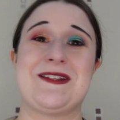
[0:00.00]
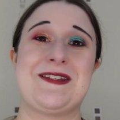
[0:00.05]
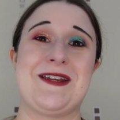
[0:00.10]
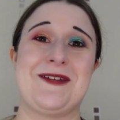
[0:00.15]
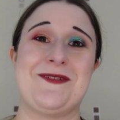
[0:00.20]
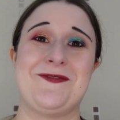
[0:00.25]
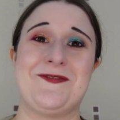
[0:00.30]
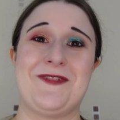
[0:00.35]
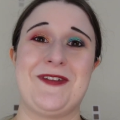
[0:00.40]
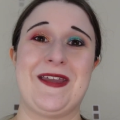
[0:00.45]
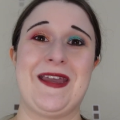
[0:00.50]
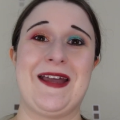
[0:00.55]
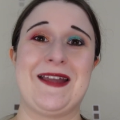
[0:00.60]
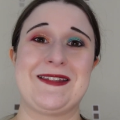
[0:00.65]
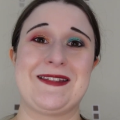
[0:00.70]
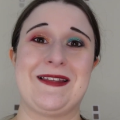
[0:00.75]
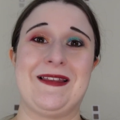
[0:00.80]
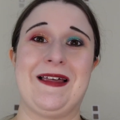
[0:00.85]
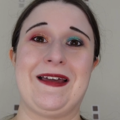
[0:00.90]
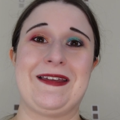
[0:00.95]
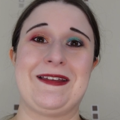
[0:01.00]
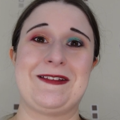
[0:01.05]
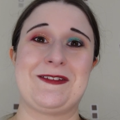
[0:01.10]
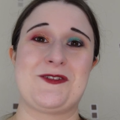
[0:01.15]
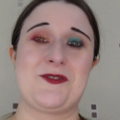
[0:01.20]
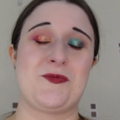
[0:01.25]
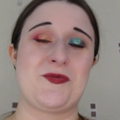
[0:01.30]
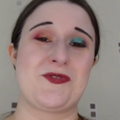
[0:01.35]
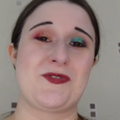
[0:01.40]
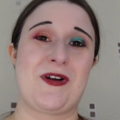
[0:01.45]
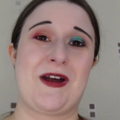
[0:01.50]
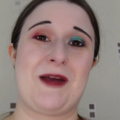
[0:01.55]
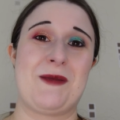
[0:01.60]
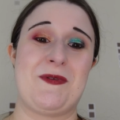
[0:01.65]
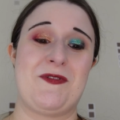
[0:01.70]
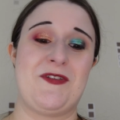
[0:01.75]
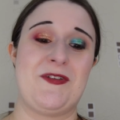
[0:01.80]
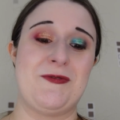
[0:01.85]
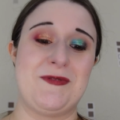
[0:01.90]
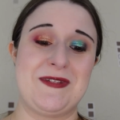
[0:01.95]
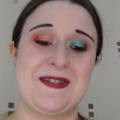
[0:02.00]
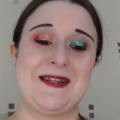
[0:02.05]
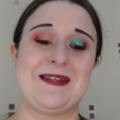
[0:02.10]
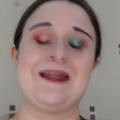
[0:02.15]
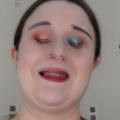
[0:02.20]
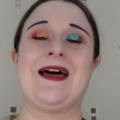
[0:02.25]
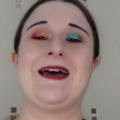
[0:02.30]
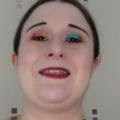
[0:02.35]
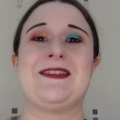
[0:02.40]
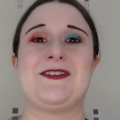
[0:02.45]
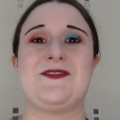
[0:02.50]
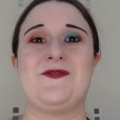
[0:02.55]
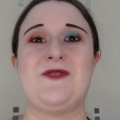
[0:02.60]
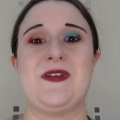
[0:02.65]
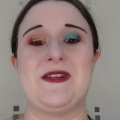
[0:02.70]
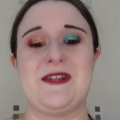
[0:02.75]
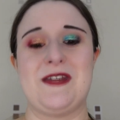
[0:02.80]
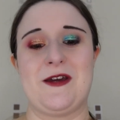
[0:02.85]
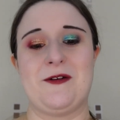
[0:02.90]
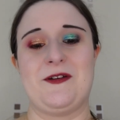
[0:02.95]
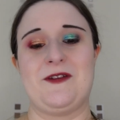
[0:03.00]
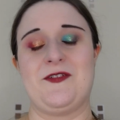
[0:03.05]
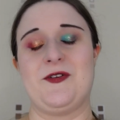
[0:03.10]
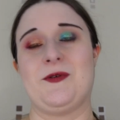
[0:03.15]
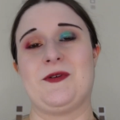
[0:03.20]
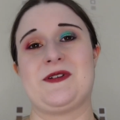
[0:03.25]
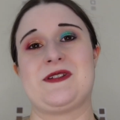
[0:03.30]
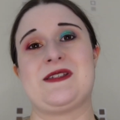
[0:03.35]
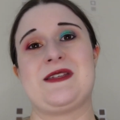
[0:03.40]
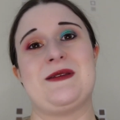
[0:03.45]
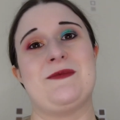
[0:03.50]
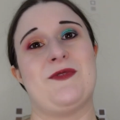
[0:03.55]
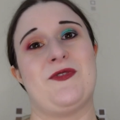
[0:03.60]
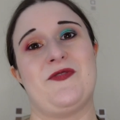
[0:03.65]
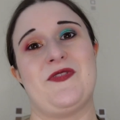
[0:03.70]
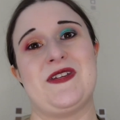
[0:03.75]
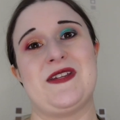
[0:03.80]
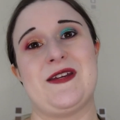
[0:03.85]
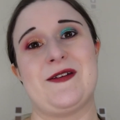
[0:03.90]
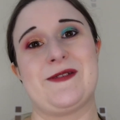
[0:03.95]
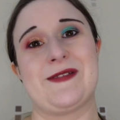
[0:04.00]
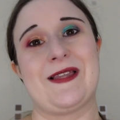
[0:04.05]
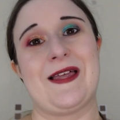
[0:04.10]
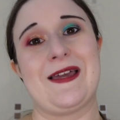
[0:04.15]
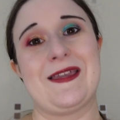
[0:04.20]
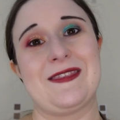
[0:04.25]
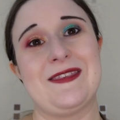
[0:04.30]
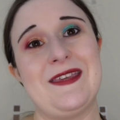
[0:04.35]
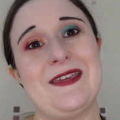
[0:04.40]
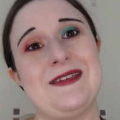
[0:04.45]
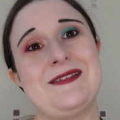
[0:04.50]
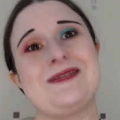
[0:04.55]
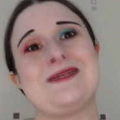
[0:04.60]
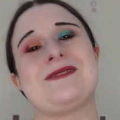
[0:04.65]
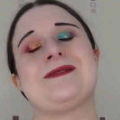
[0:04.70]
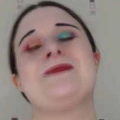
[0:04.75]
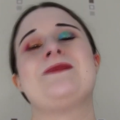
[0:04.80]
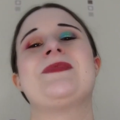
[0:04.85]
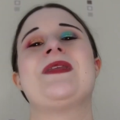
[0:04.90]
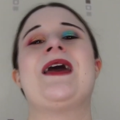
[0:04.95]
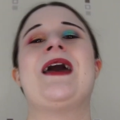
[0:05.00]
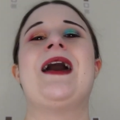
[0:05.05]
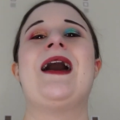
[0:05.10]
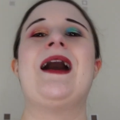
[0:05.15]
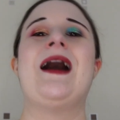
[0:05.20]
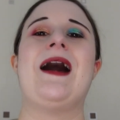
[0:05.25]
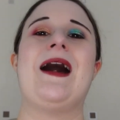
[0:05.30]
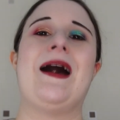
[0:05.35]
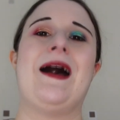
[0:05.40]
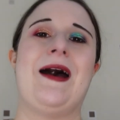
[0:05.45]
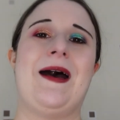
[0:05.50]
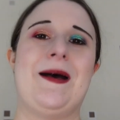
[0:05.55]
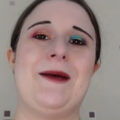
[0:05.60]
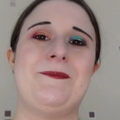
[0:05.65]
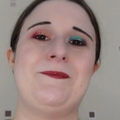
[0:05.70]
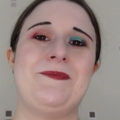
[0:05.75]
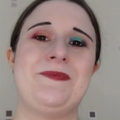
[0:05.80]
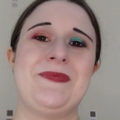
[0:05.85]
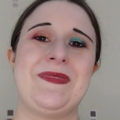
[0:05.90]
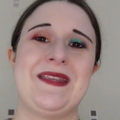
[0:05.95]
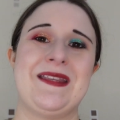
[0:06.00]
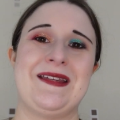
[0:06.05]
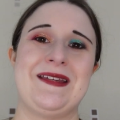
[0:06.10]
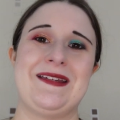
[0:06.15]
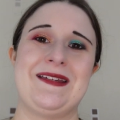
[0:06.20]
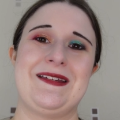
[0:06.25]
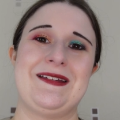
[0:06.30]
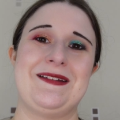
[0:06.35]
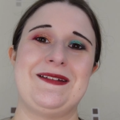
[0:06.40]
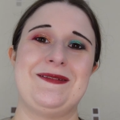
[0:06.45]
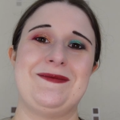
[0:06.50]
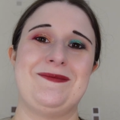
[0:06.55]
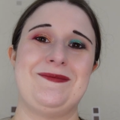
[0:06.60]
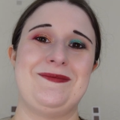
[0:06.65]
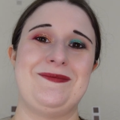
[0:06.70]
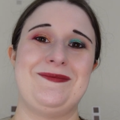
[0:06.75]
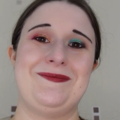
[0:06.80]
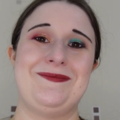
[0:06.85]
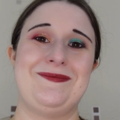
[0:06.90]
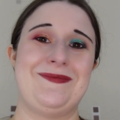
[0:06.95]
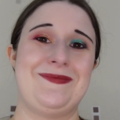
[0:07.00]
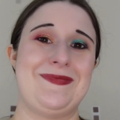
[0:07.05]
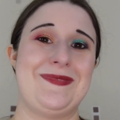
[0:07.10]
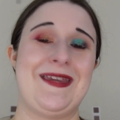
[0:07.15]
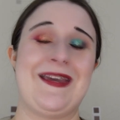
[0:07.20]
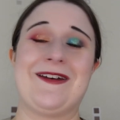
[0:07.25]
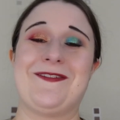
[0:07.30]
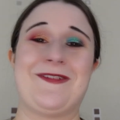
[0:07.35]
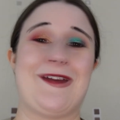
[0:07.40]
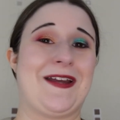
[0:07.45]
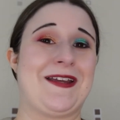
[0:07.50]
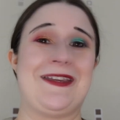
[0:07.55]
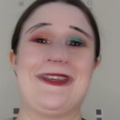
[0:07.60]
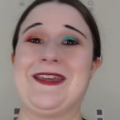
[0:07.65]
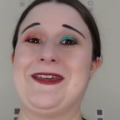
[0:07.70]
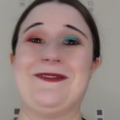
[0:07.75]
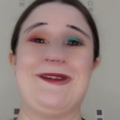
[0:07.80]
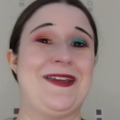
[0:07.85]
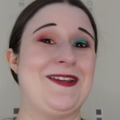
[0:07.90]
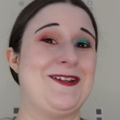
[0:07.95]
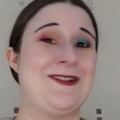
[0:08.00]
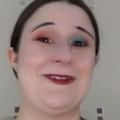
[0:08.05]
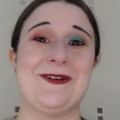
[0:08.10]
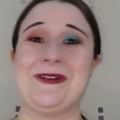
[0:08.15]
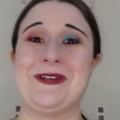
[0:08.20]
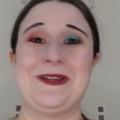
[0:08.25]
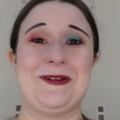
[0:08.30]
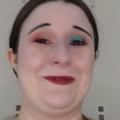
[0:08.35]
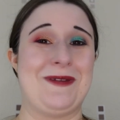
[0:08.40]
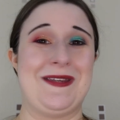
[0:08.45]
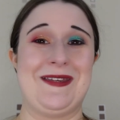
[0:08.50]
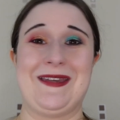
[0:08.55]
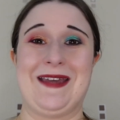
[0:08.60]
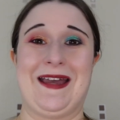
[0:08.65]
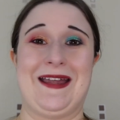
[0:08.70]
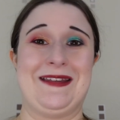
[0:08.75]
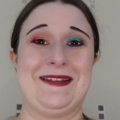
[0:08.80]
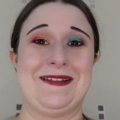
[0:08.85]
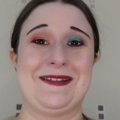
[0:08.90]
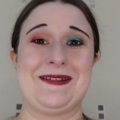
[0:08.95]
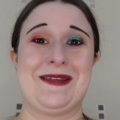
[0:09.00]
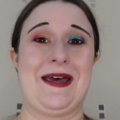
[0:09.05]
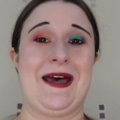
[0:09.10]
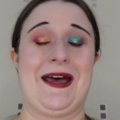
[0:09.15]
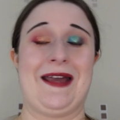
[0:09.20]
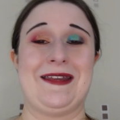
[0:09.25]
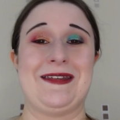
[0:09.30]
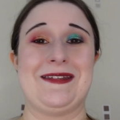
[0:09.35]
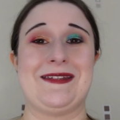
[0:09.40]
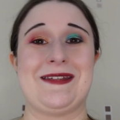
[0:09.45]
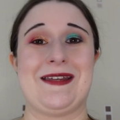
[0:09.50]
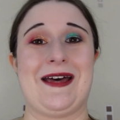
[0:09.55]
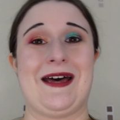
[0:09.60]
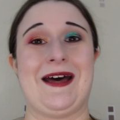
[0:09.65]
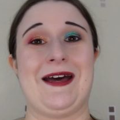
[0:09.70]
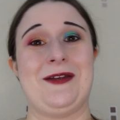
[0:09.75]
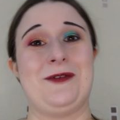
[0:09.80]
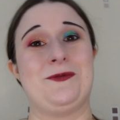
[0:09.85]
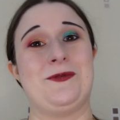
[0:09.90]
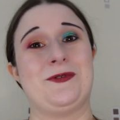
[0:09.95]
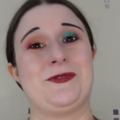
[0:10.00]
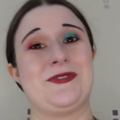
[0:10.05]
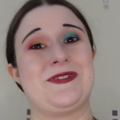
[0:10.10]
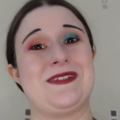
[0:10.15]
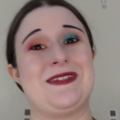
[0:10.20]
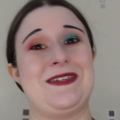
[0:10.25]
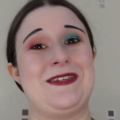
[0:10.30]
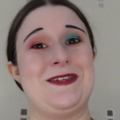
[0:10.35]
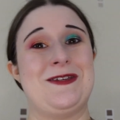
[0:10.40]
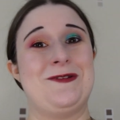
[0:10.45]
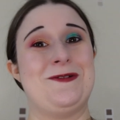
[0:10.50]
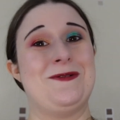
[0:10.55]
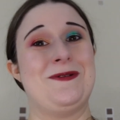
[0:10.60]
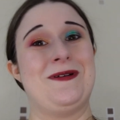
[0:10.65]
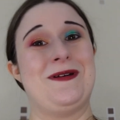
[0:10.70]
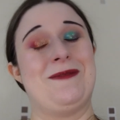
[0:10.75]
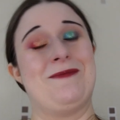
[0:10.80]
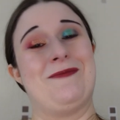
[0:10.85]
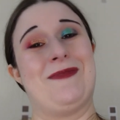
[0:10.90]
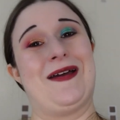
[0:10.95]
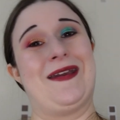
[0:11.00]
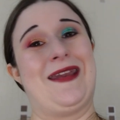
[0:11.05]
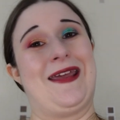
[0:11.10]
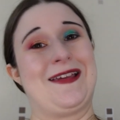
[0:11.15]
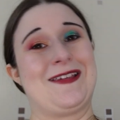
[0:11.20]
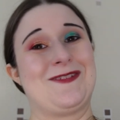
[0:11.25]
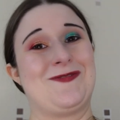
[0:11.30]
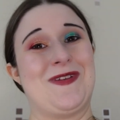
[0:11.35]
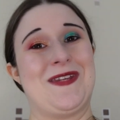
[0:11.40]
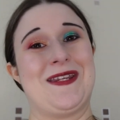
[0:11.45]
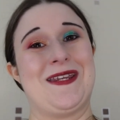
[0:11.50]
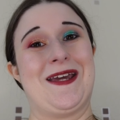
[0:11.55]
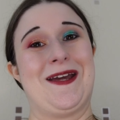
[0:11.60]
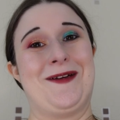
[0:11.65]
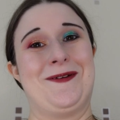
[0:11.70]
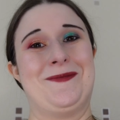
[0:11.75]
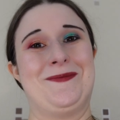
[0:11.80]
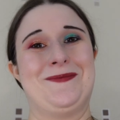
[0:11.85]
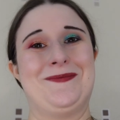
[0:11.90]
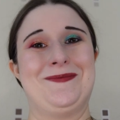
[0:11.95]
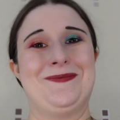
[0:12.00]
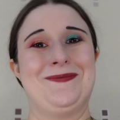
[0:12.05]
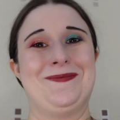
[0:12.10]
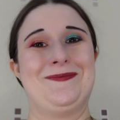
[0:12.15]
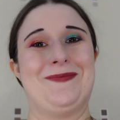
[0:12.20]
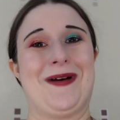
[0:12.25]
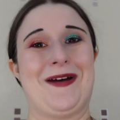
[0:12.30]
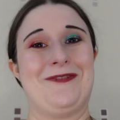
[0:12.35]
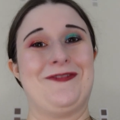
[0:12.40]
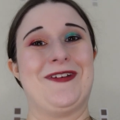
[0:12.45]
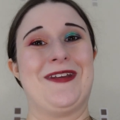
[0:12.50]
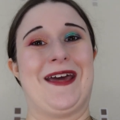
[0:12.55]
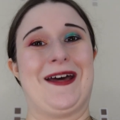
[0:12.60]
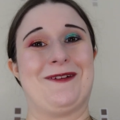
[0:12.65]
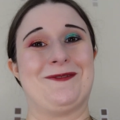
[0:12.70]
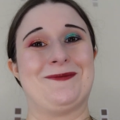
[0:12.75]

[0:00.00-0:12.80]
Don't forget to like and subscribe if you did like this video, and if you want to see more videos like this. Yeah, thank you. Enjoy your weekend, and I will see you in my next video. Bye for now.